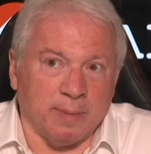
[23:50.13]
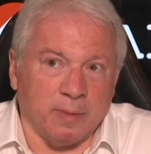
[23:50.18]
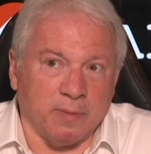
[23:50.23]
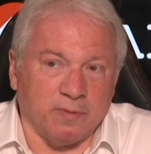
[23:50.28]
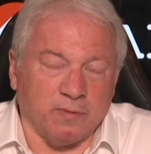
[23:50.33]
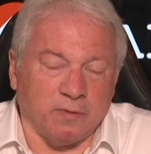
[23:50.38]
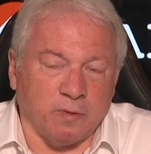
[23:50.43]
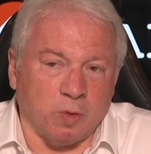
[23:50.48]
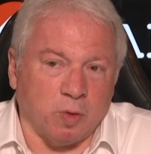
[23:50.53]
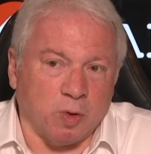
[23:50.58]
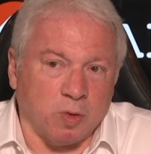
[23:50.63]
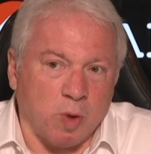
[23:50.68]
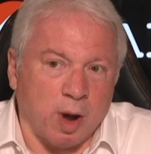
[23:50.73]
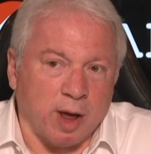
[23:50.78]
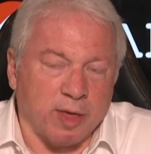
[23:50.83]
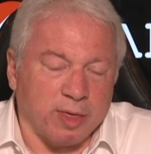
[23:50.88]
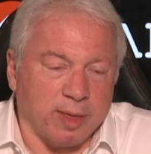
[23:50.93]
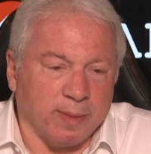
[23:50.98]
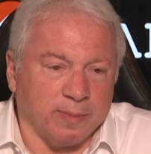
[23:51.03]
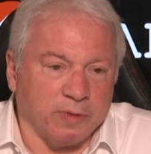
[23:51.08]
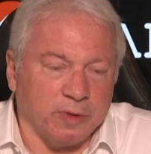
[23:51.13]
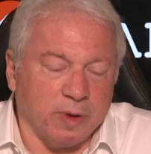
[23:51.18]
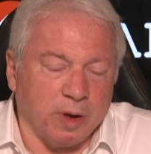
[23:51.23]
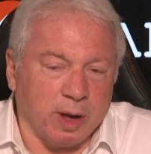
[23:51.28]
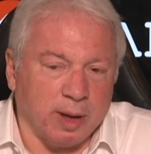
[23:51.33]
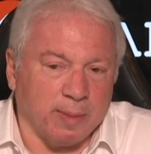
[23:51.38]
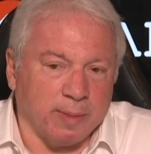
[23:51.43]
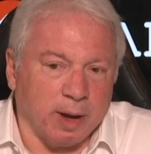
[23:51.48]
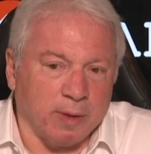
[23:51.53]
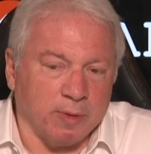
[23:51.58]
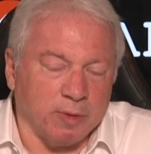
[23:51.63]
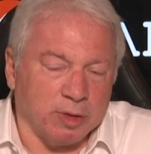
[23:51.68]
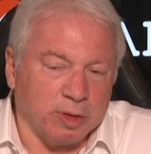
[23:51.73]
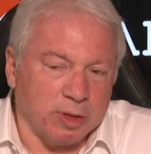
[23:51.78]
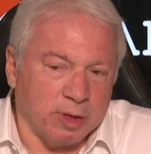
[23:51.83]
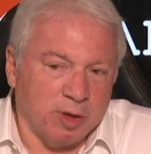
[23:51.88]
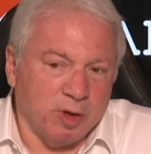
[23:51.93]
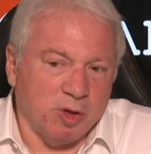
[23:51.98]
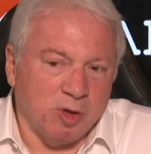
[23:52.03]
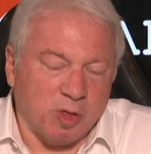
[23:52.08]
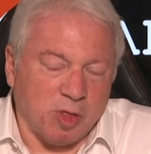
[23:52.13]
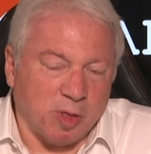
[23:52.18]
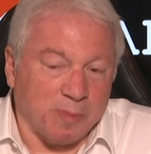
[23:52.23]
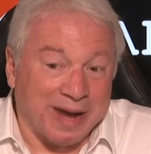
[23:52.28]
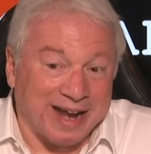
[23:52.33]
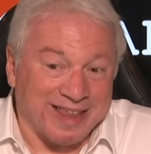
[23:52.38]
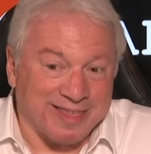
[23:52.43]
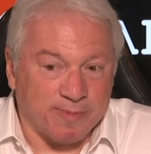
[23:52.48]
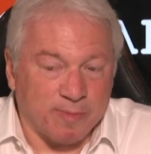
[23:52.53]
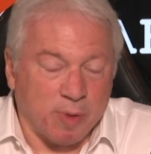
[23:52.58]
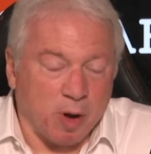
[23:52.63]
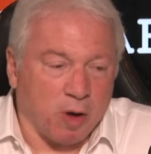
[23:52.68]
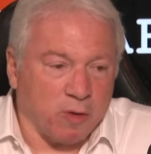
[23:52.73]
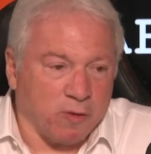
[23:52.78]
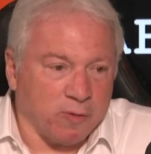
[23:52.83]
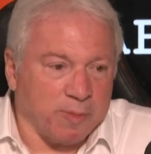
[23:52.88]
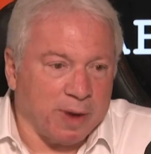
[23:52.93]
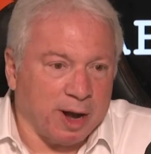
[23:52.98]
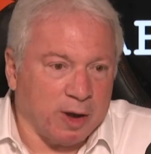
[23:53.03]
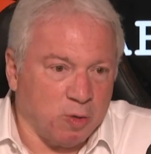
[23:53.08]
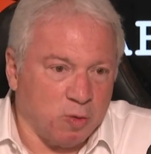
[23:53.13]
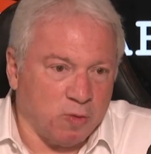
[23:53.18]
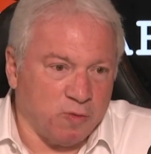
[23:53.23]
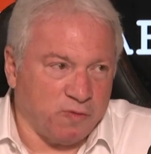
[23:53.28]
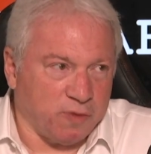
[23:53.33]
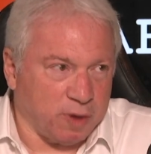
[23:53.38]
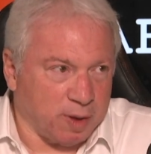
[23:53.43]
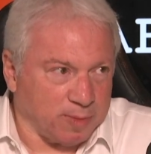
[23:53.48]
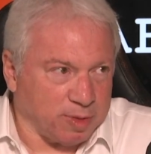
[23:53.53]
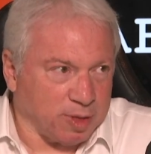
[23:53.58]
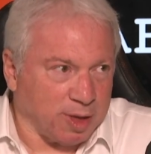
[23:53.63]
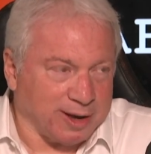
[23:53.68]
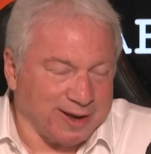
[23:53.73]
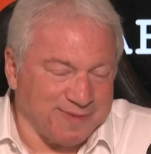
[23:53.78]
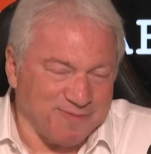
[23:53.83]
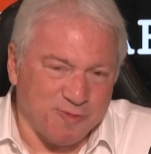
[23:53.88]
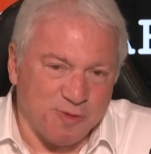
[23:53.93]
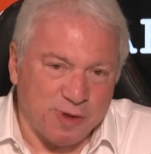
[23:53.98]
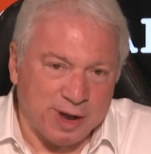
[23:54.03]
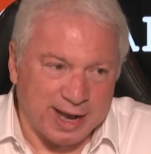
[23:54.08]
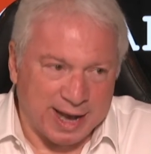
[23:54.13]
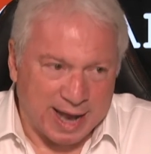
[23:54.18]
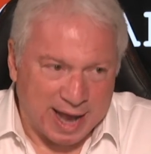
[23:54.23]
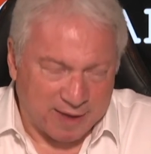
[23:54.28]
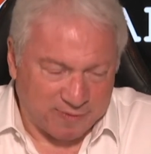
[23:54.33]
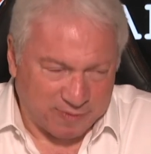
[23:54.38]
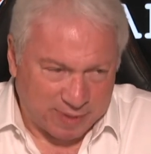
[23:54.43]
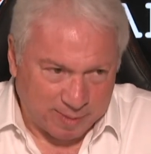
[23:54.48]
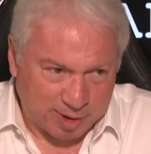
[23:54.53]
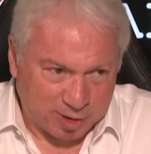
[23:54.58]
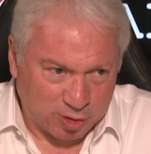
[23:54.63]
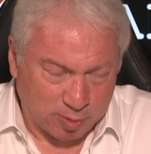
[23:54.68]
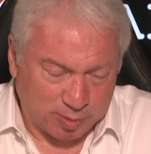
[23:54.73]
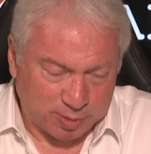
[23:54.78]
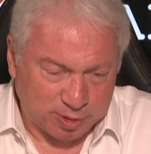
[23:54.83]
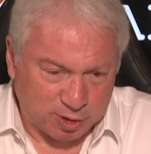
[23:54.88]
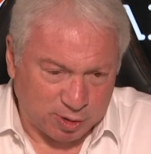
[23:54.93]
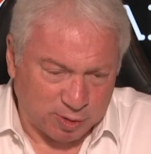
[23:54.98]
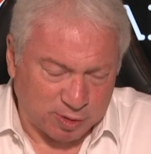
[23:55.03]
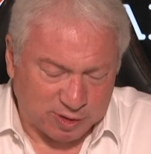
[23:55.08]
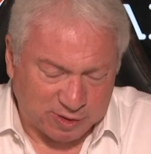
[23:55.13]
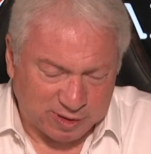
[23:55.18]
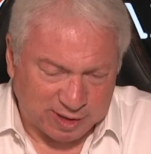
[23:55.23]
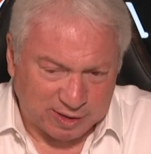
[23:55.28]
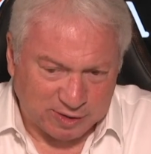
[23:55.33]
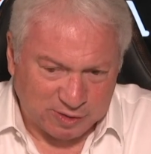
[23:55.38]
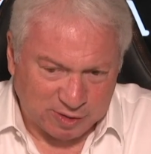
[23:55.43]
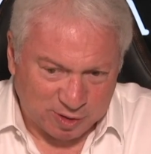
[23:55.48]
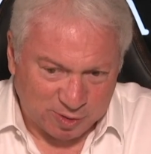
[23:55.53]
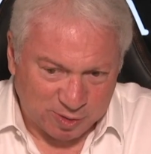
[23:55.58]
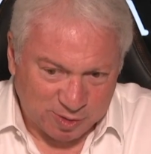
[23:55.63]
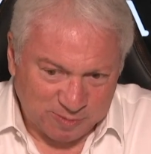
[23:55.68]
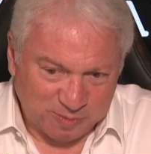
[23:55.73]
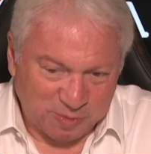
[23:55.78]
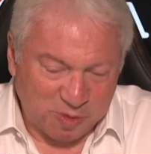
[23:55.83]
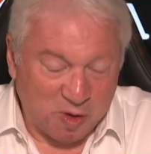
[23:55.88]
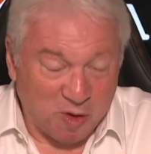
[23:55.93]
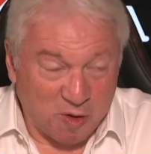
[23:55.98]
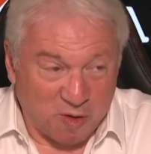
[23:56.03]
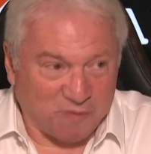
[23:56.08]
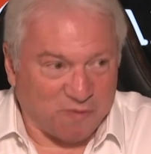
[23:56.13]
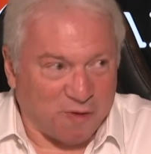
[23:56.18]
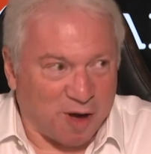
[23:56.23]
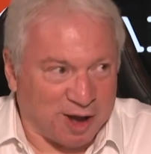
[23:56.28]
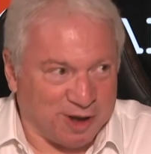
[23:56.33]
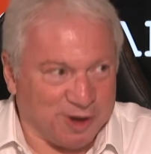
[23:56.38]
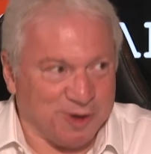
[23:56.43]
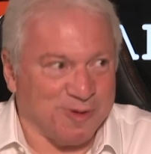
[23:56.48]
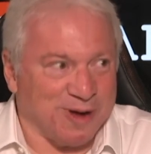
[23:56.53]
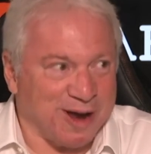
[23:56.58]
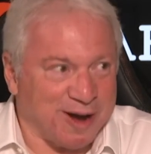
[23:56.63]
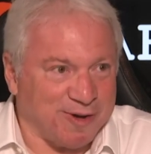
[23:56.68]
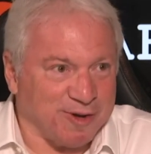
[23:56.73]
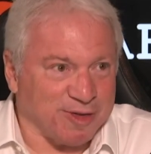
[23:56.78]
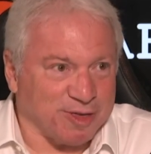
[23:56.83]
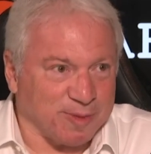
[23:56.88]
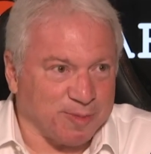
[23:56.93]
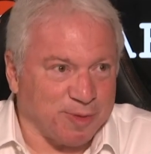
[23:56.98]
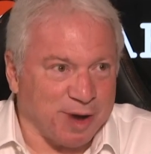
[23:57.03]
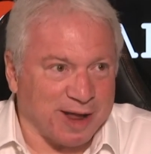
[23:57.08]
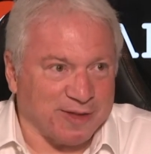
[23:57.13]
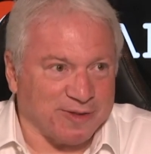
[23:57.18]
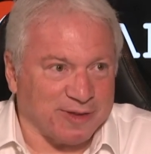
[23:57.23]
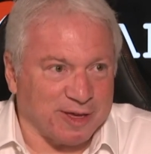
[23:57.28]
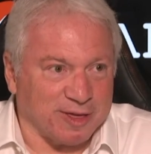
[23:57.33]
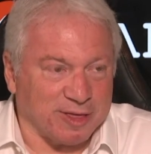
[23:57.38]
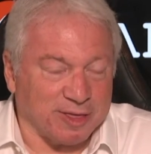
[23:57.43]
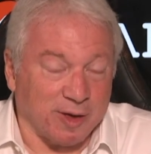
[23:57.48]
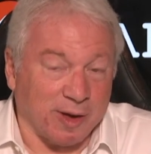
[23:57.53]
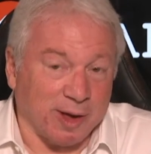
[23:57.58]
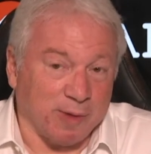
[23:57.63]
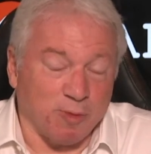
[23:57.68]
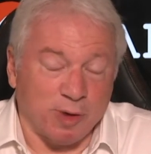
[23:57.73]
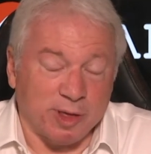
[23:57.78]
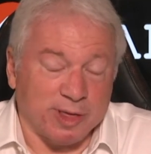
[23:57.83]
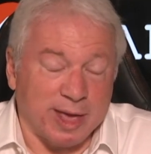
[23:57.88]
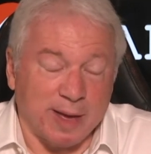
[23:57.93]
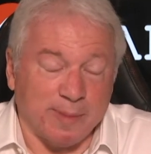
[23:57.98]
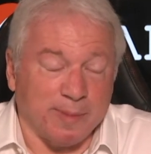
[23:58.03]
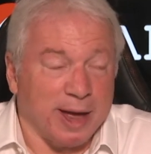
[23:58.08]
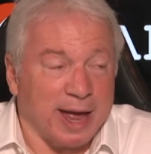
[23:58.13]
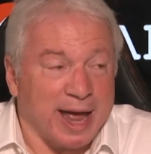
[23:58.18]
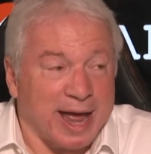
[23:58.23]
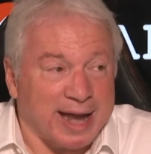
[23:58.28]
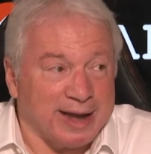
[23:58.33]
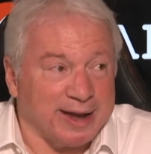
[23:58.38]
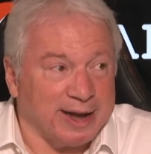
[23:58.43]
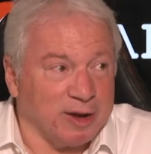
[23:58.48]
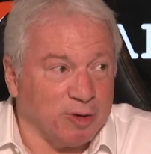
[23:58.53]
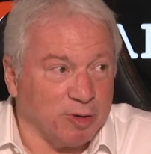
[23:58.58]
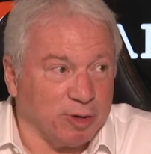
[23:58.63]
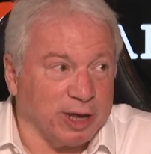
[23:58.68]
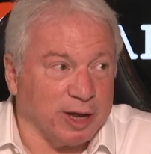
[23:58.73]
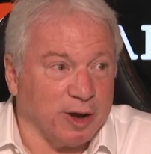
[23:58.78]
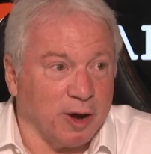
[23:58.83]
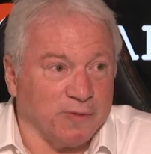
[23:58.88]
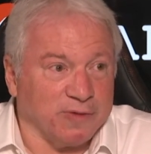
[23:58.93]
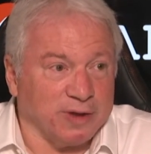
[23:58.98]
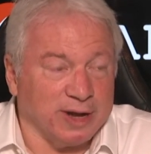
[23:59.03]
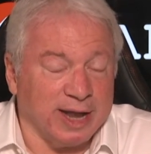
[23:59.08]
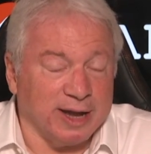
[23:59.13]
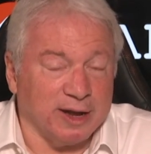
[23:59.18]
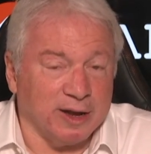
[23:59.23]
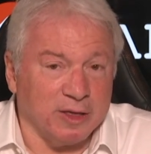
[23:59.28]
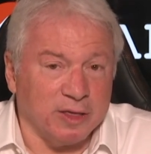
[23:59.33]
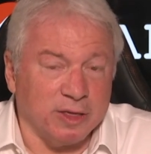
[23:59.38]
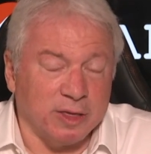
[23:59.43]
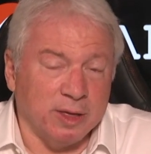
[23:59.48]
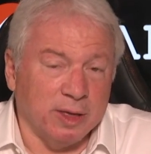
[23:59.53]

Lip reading: for quite some time, I was the managing partner of my law firm, so I didn't really have that much opportunity to find new areas to practice. So I always kept my hand in looking after lenders.